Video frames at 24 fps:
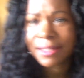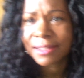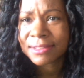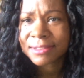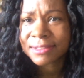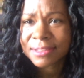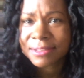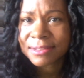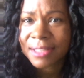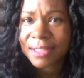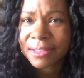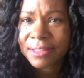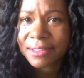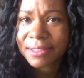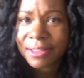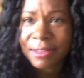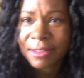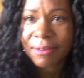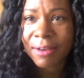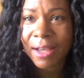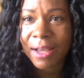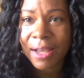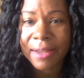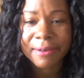It's a done
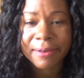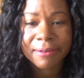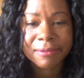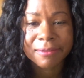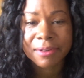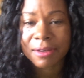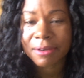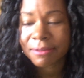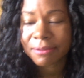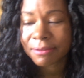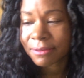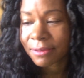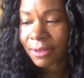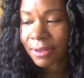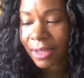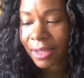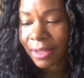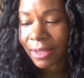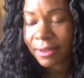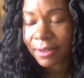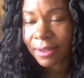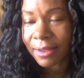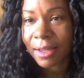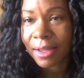deal. I don't know.
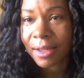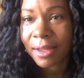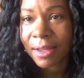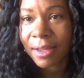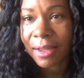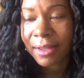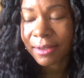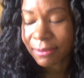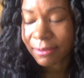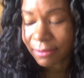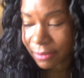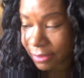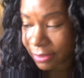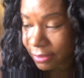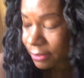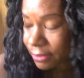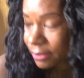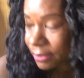I don't know.